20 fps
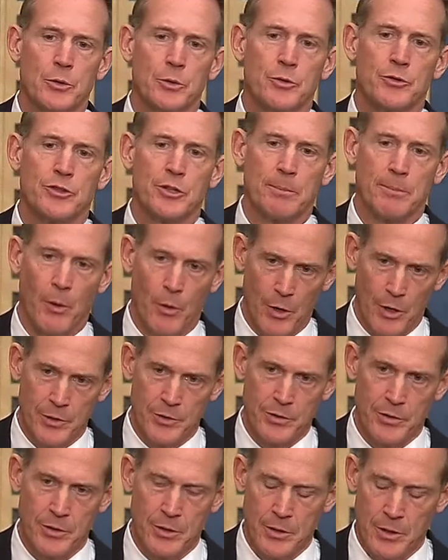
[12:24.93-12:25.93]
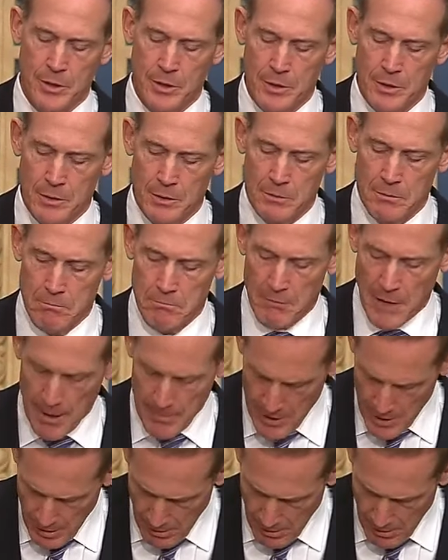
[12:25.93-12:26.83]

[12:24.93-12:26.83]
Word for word: support my bill.